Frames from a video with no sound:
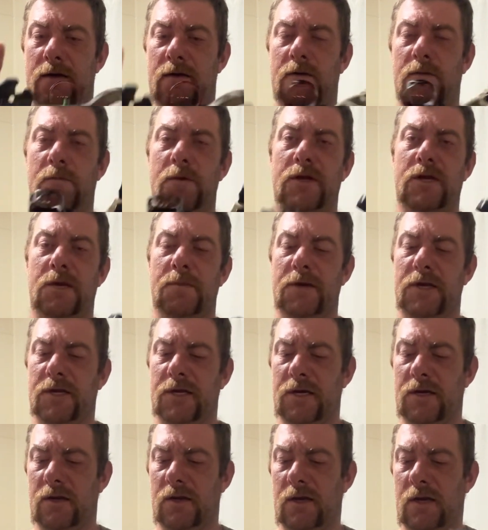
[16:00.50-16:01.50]
whisker
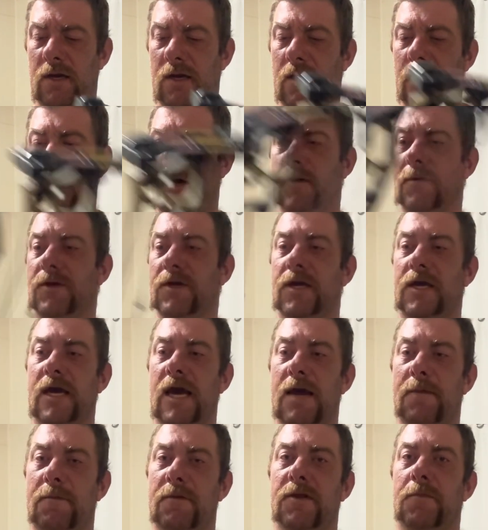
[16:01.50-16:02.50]
biscuit. Obviously
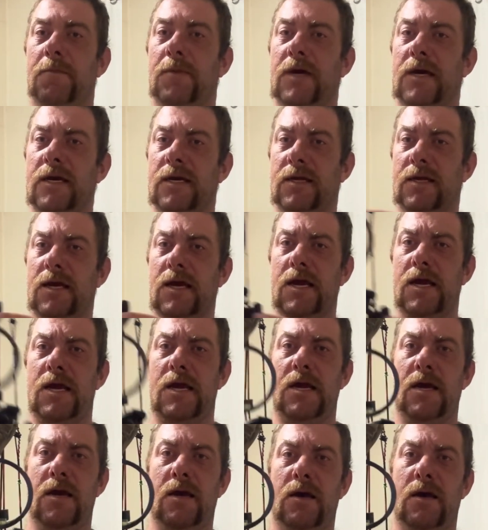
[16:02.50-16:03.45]
came with the PSC